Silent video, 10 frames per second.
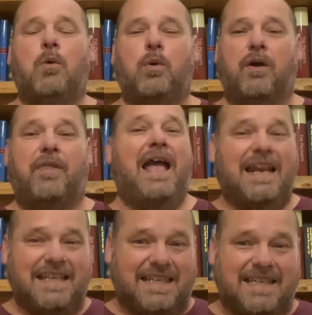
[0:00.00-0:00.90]
Well,
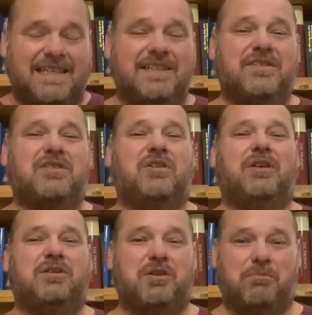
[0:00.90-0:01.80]
that ends
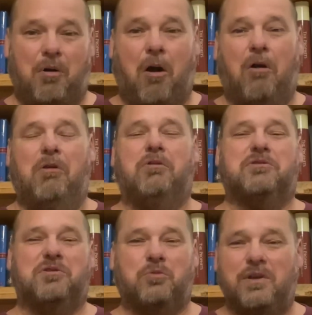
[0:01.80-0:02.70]
tomorrow,
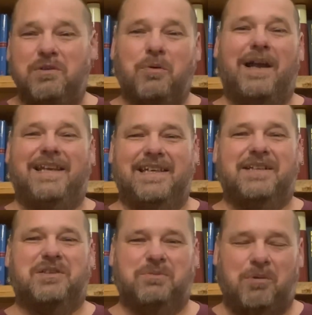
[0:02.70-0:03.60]
so we weigh
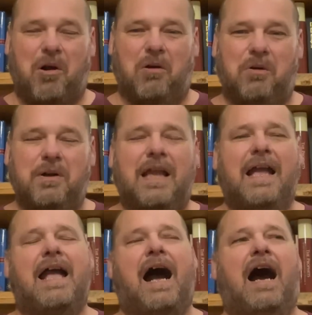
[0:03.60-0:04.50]
in tomorrow.
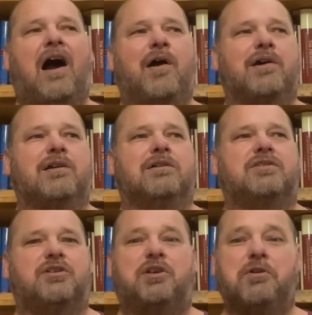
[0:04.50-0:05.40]
Our
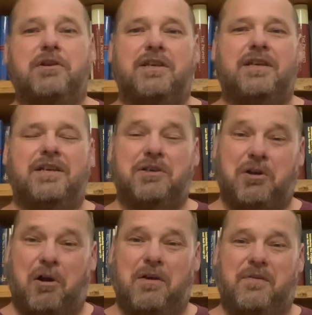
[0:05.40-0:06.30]
security
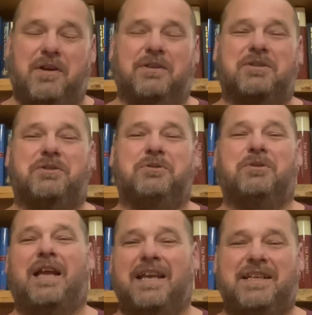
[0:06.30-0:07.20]
guard there at the school
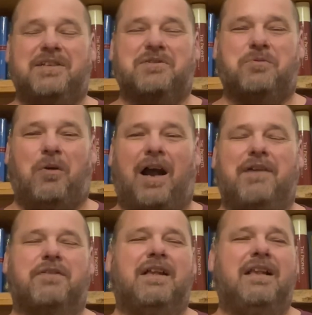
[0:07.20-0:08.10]
and his
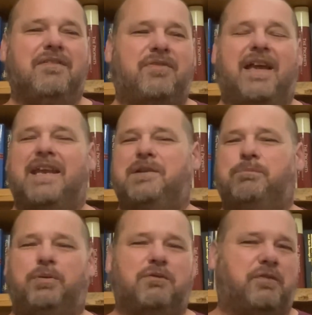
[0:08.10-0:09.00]
wife, they
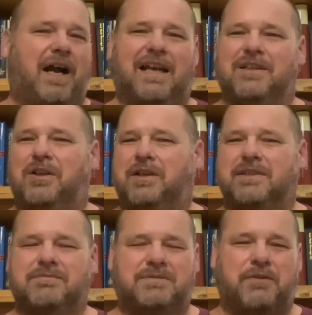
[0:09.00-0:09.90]
put vinyl on
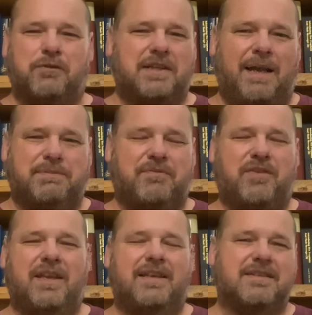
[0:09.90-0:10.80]
different types of
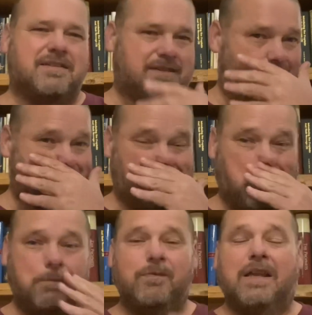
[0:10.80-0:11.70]
things and stuff,
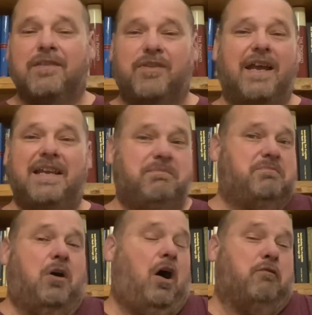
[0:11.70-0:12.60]
so they
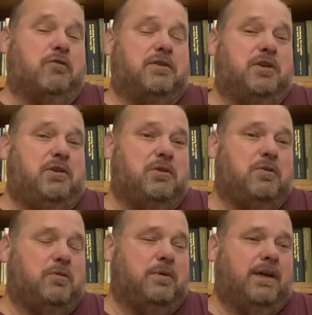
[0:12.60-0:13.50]
offered to
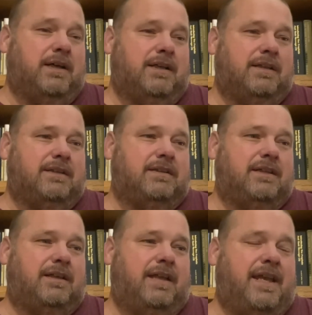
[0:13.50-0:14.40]
do uh,
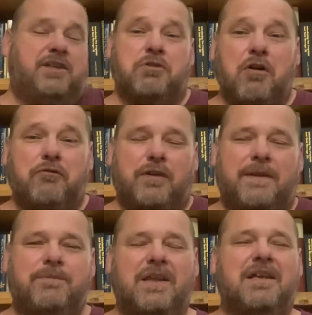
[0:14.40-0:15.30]
a
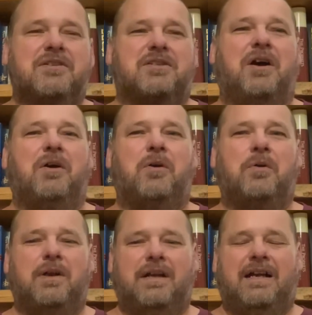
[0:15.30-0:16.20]
trophy.
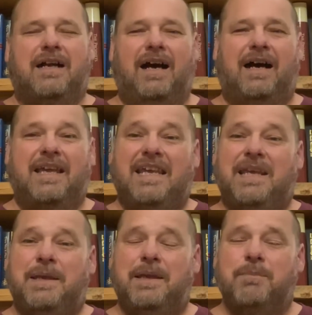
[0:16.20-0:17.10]
So uh,
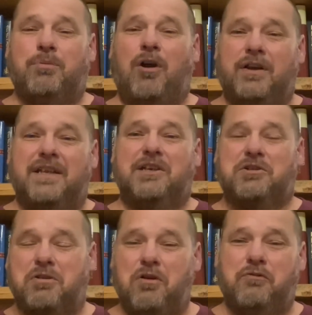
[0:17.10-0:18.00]
he brought in a
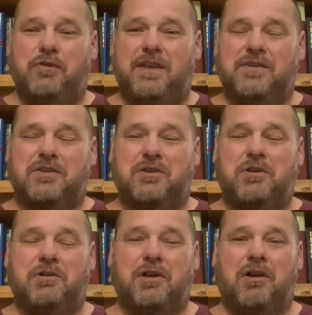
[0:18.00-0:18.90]
trophy, the
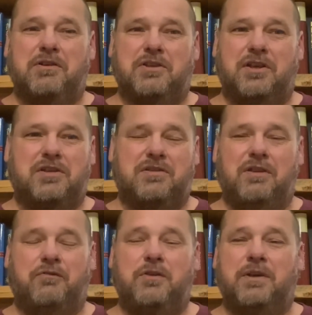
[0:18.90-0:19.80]
security guard, just
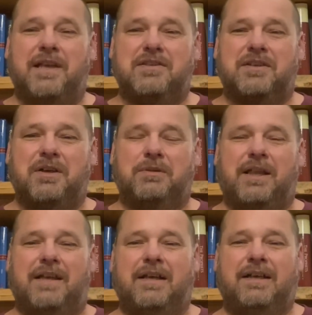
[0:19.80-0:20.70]
a few days ago,
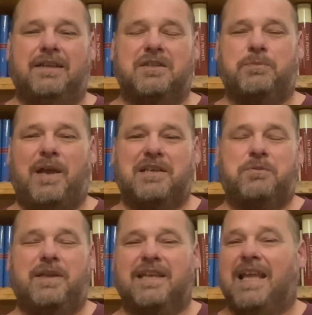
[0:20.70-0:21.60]
uh, this past
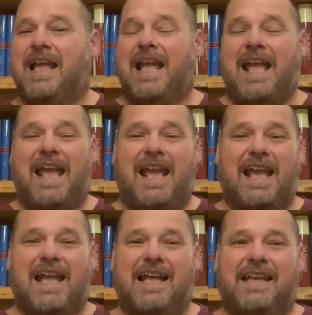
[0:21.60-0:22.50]
week,
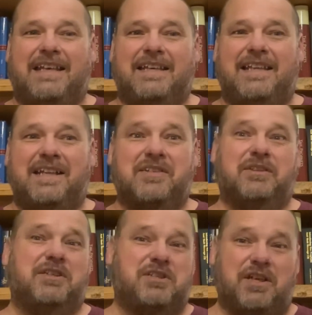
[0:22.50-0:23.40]
and it's a
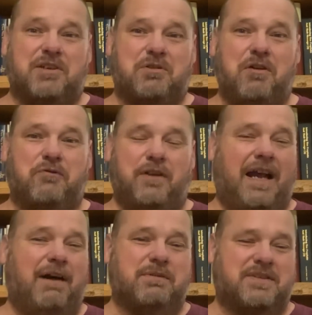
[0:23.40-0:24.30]
legit trophy.
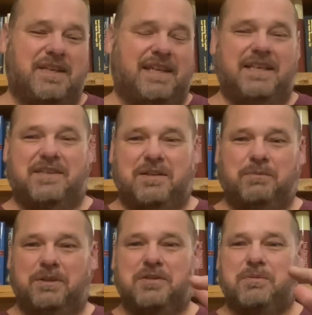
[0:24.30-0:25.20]
I was thinking some
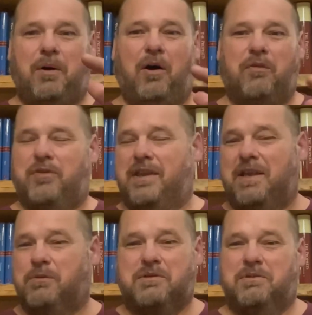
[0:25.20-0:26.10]
little small
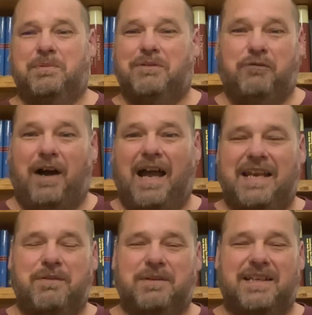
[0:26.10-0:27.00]
thing, which would have been fine.
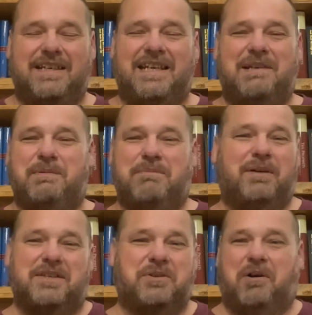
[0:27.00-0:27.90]
It didn't need to be
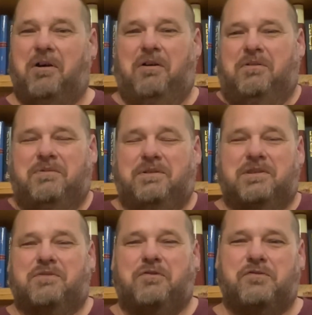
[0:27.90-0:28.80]
much at all. It was
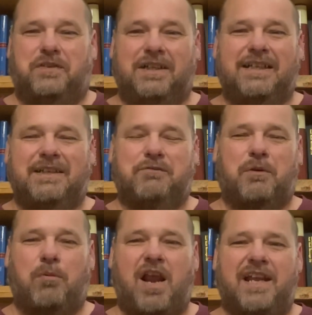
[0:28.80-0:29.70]
just for fun and for
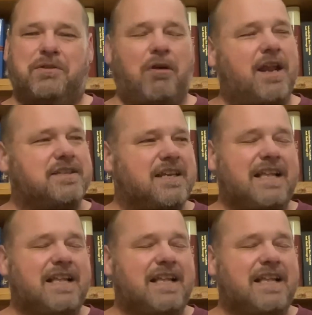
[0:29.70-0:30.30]
bragging rights.